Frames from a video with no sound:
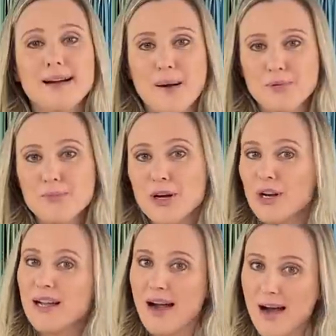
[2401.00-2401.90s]

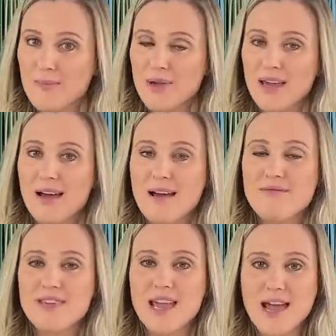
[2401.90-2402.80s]
complimentary copy
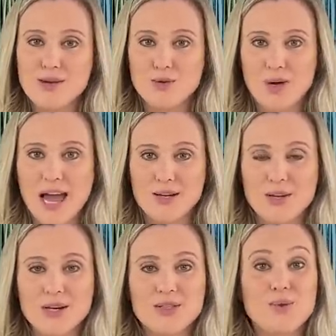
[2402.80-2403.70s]
of the annual
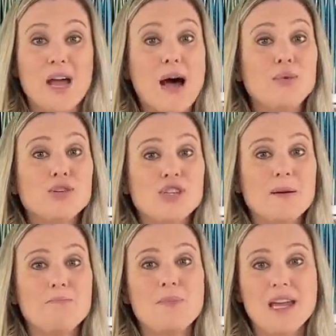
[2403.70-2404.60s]
catalog. So that will
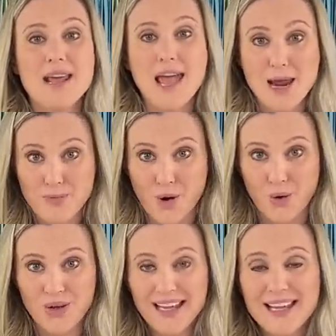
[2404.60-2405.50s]
ship mid-April.